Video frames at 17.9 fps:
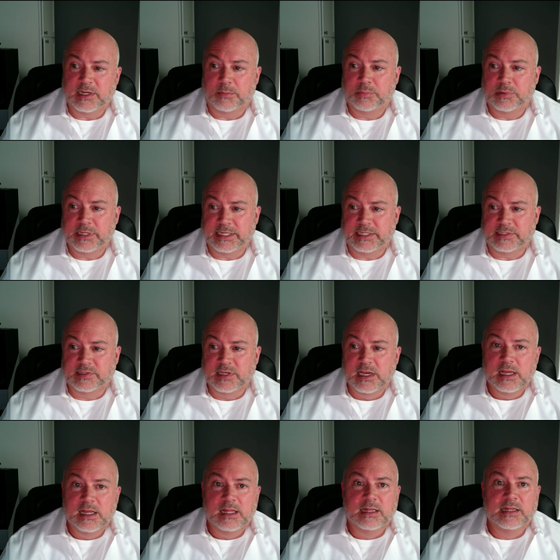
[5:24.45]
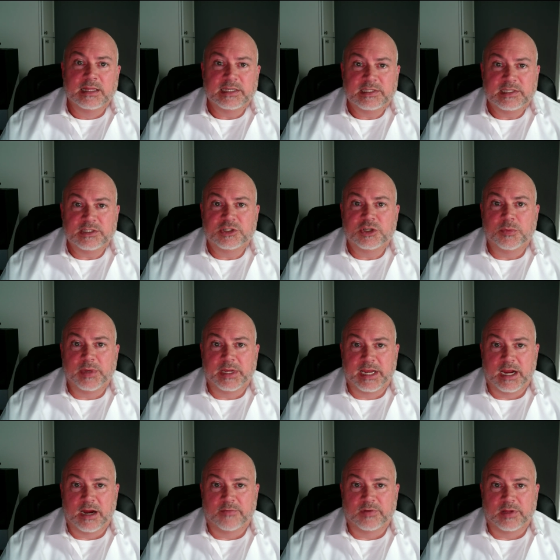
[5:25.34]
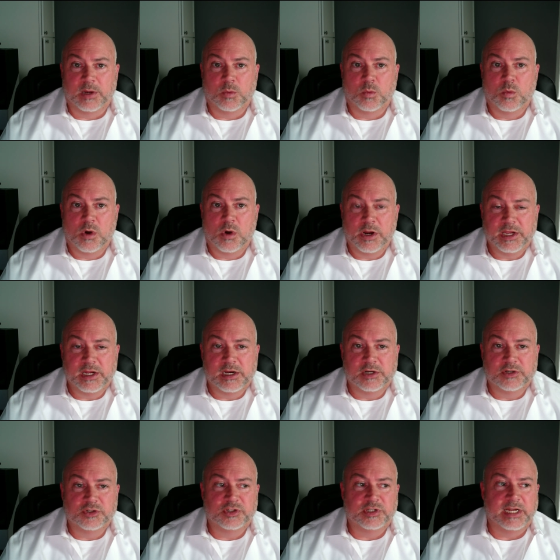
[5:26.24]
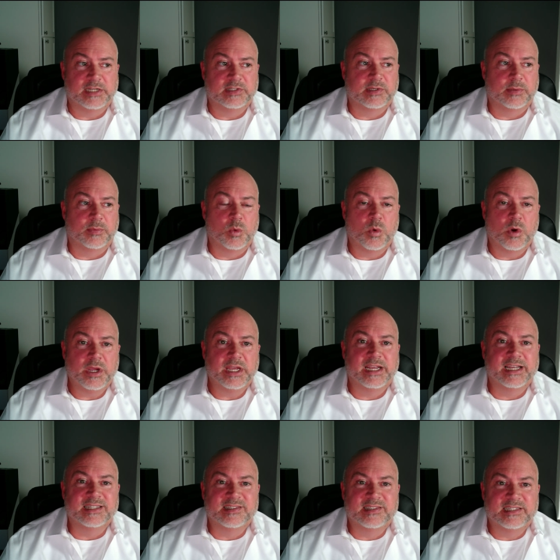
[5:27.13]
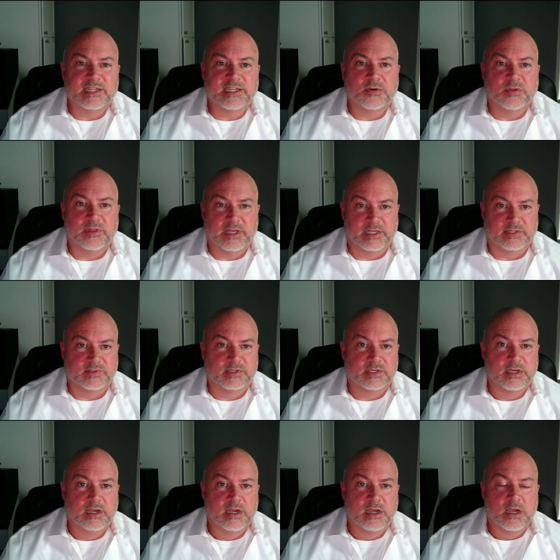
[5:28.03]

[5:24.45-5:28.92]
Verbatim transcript: Now, please listen to me carefully. I want you to understand something. I want you to consider this.